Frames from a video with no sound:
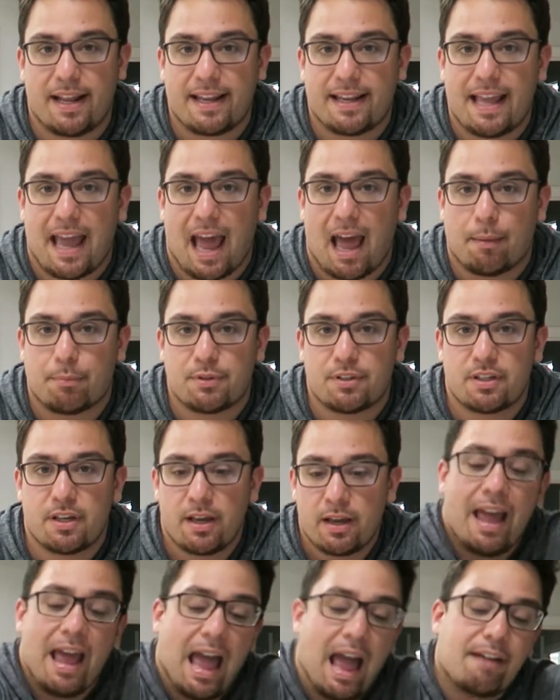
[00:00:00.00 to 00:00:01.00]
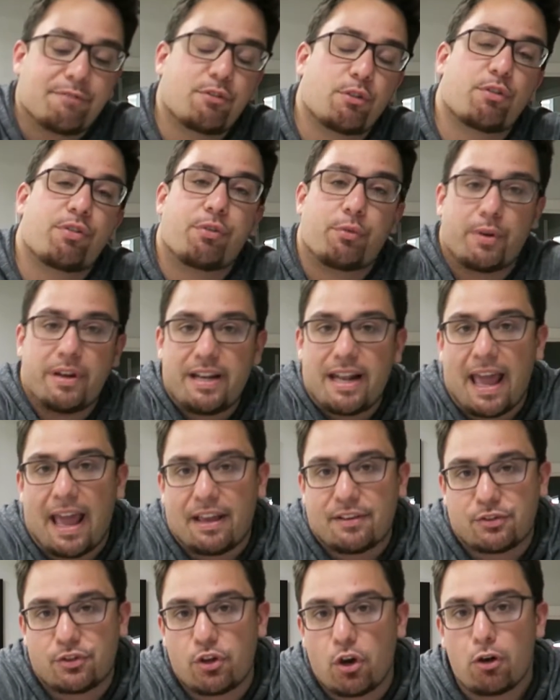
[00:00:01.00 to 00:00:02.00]
minute gaps. After three
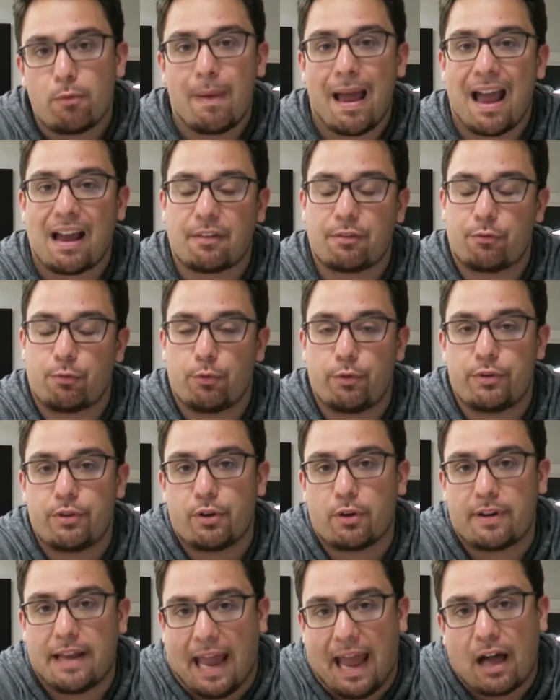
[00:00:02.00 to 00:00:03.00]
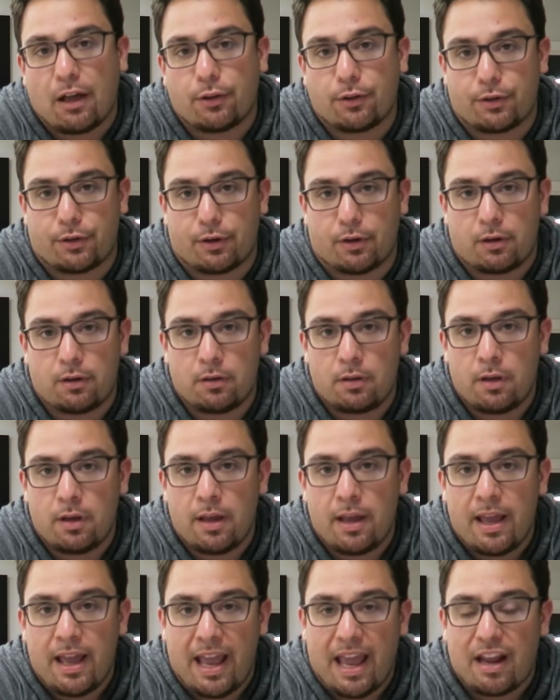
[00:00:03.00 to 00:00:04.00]
days, go back through your calendar
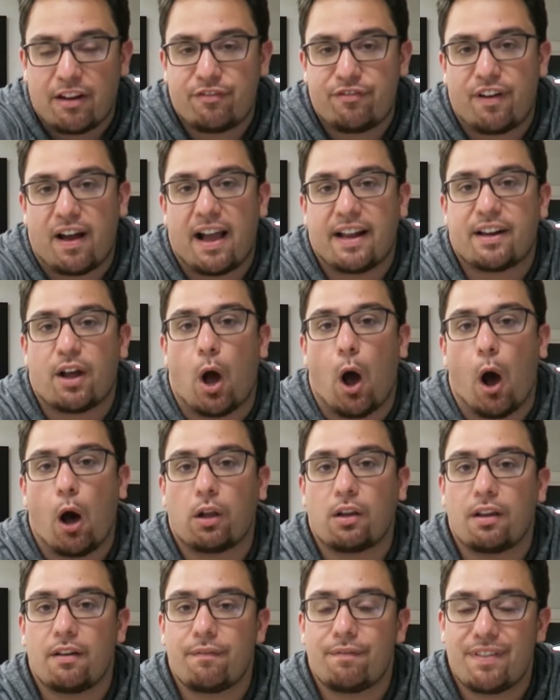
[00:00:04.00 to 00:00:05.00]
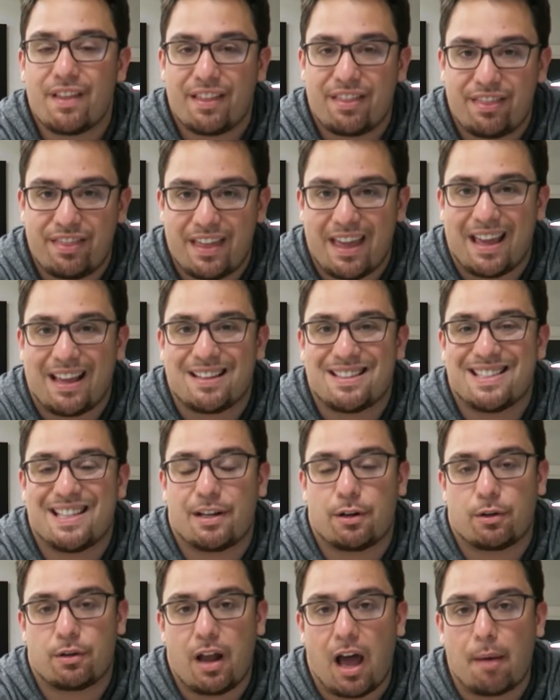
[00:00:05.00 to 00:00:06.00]
and find all of the things
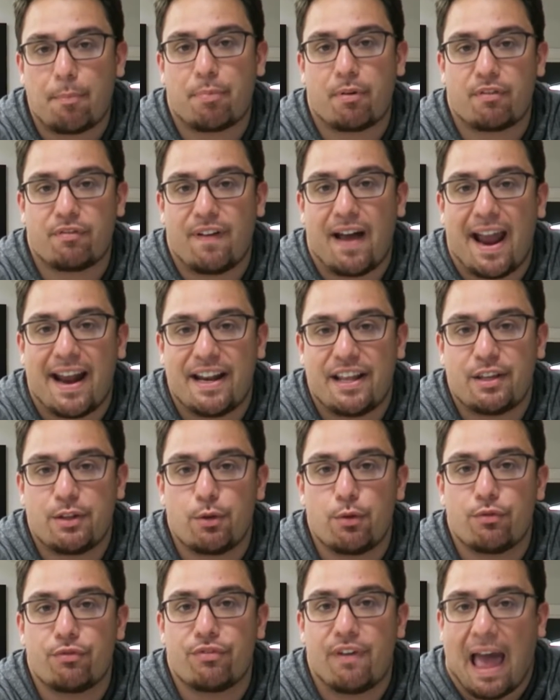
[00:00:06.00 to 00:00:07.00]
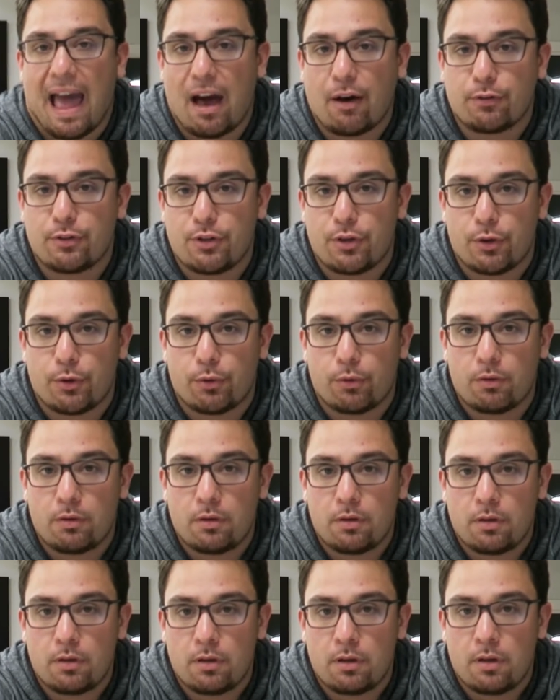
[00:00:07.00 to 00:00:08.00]
that are not providing you value
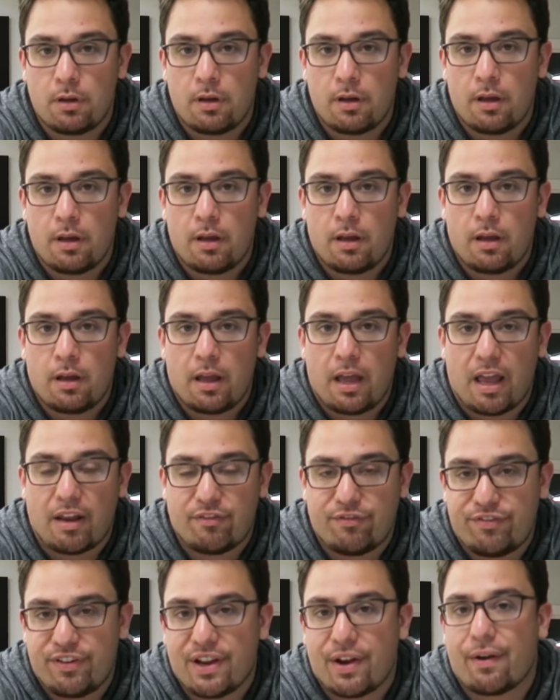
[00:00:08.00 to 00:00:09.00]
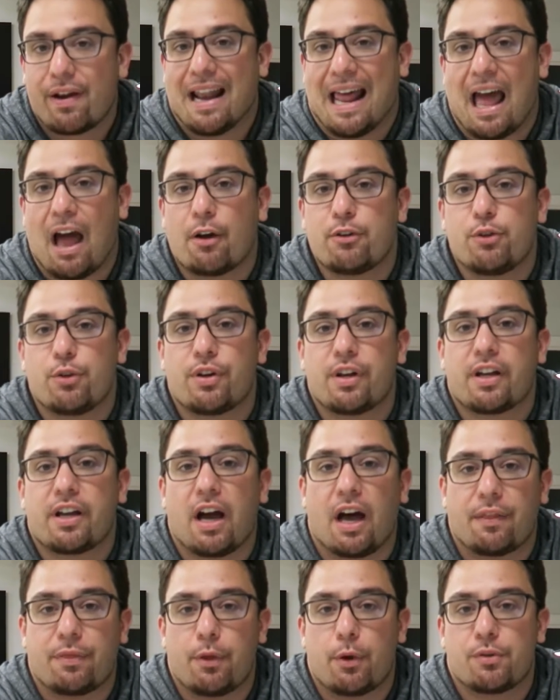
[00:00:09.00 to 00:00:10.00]
and figure out how you can
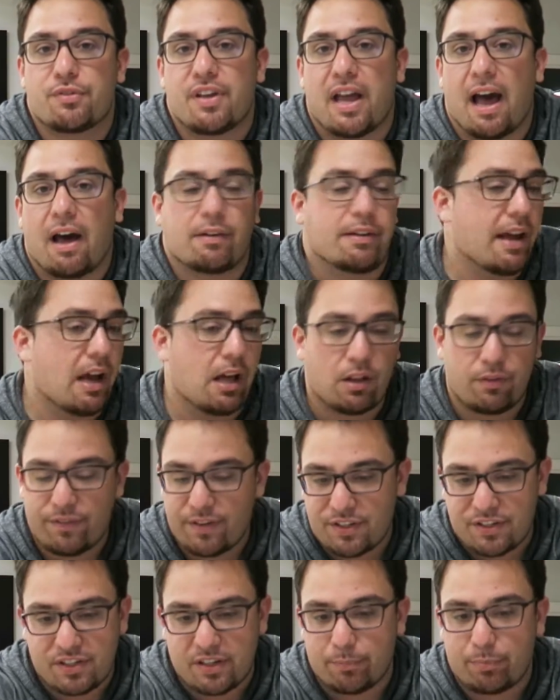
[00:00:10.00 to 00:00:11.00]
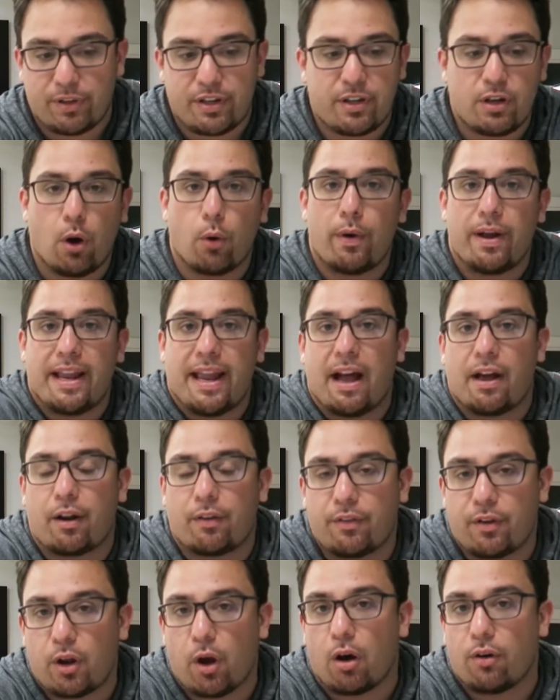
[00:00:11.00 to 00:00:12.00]
cut those out. Now, if it's simply going
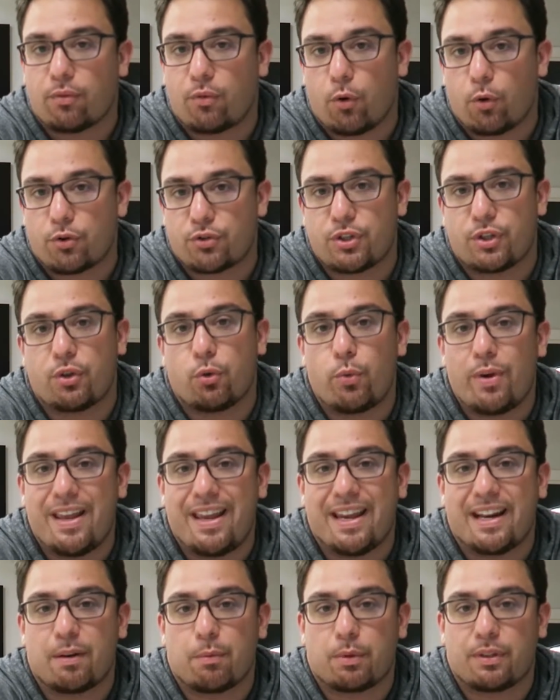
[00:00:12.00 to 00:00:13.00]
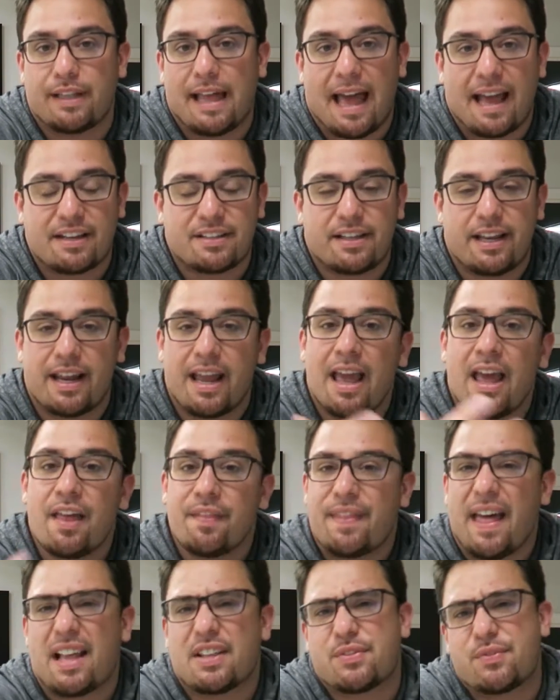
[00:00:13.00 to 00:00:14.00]
out on the golf course on the weekend and relaxing,
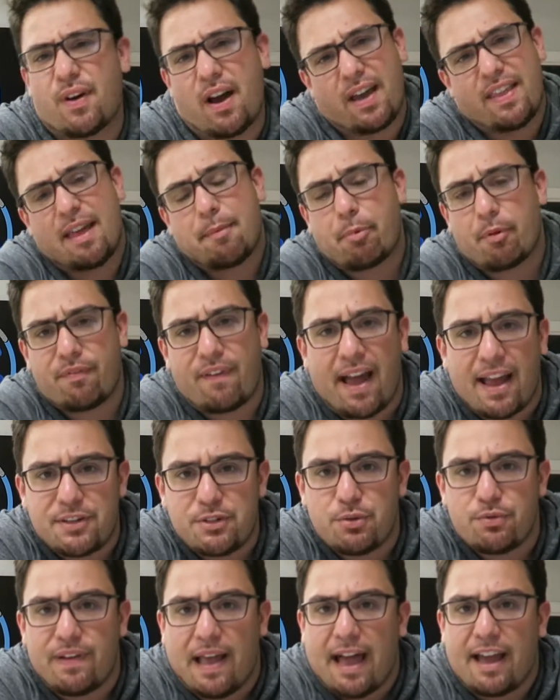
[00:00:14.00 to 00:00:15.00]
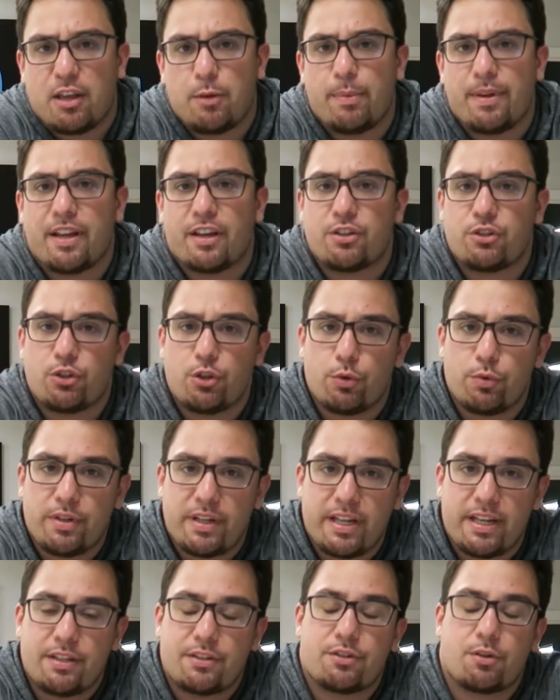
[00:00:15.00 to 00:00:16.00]
that's fine. That provides you value because you
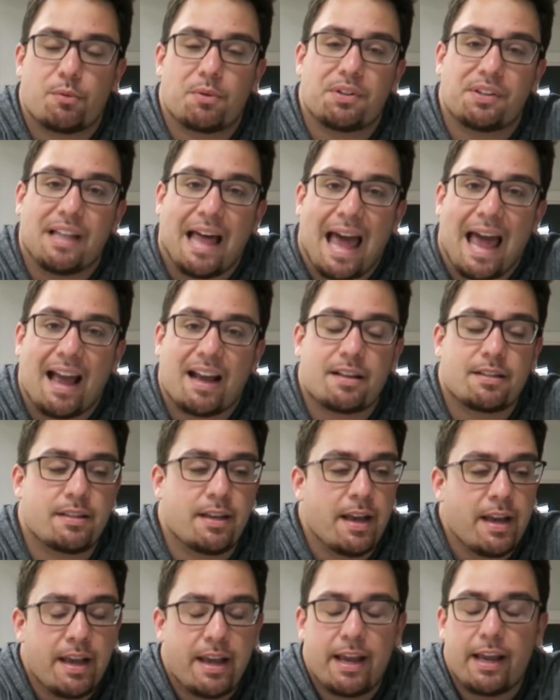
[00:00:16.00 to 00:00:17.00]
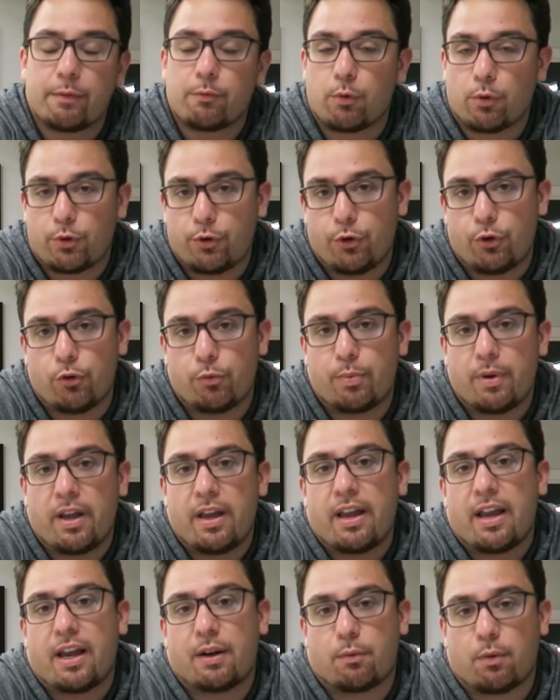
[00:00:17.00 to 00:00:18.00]
need to relax and recoup
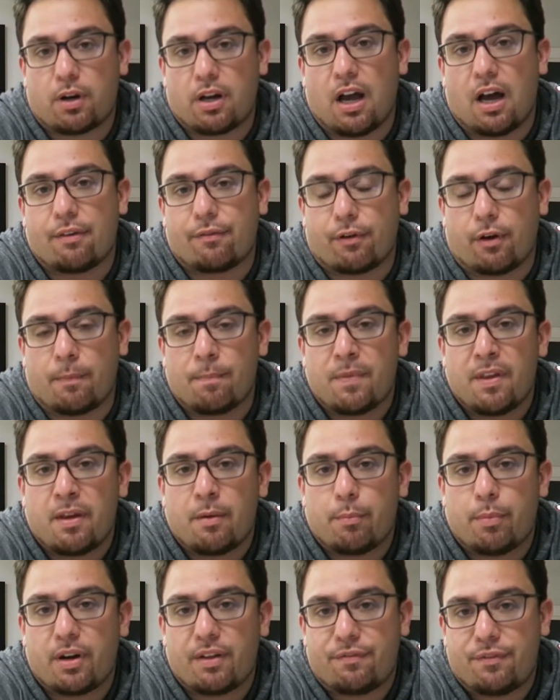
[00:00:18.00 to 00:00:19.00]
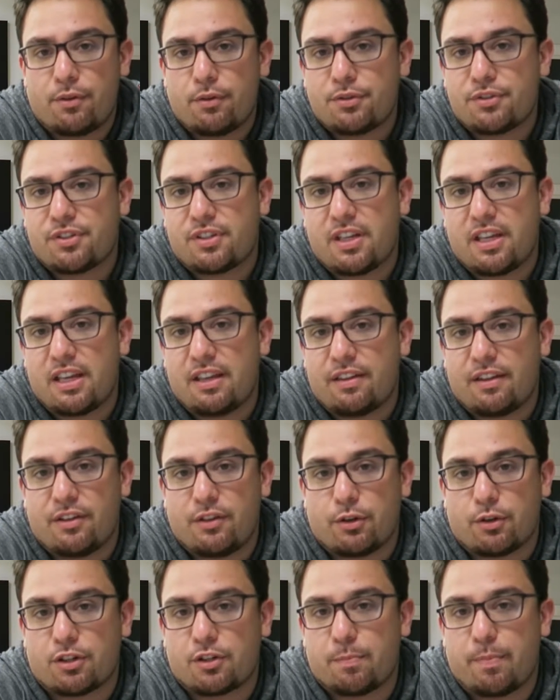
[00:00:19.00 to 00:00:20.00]
and recover. But if you see
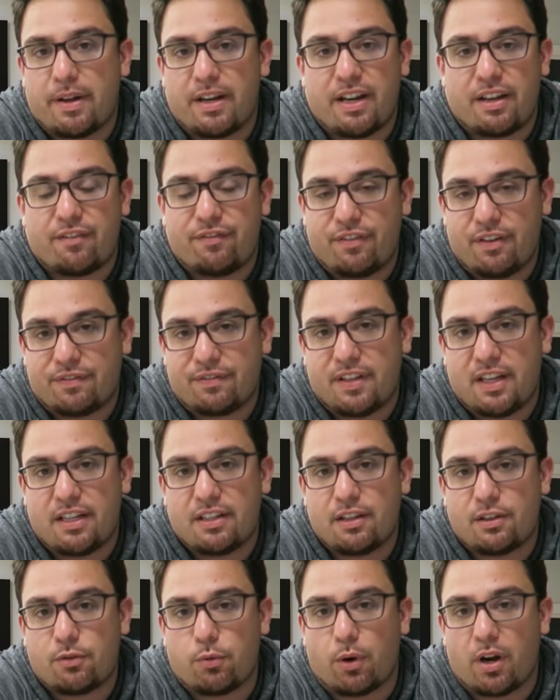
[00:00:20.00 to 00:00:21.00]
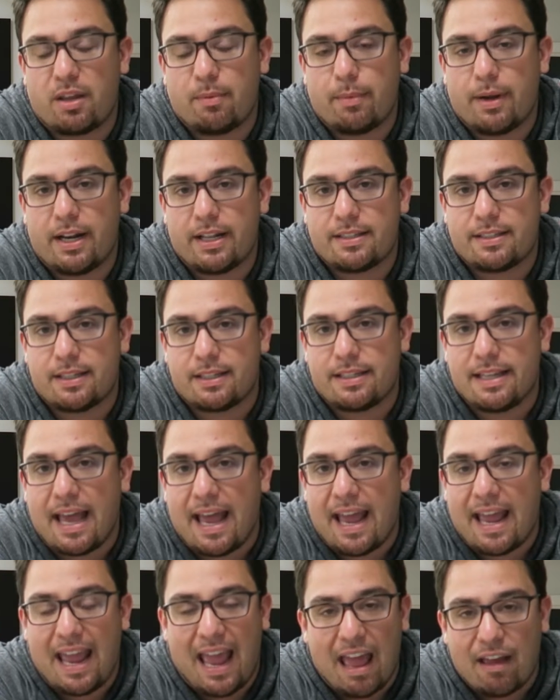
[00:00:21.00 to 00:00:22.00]
that you're spending 15 to 20 minutes a
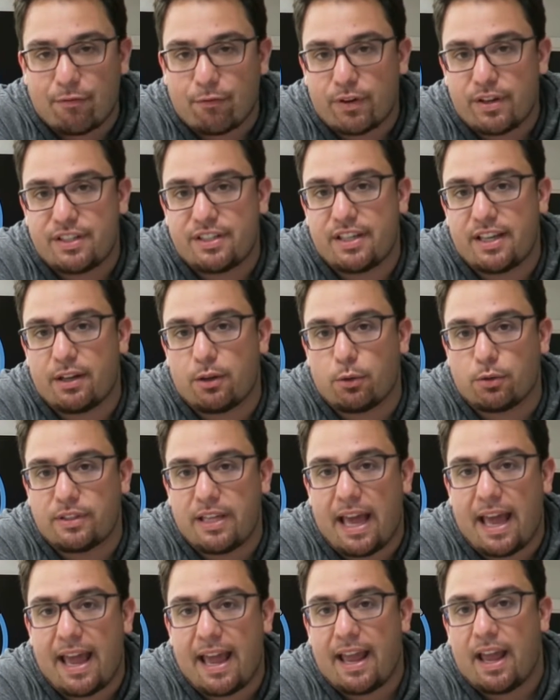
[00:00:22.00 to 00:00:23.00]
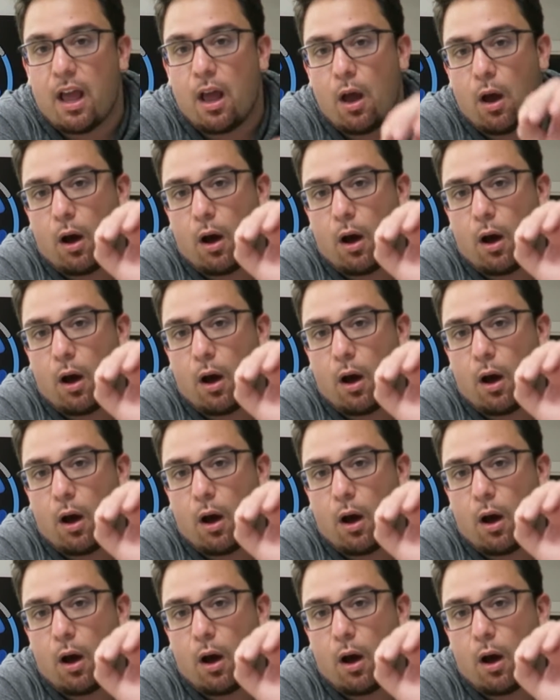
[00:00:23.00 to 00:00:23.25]
day, every single day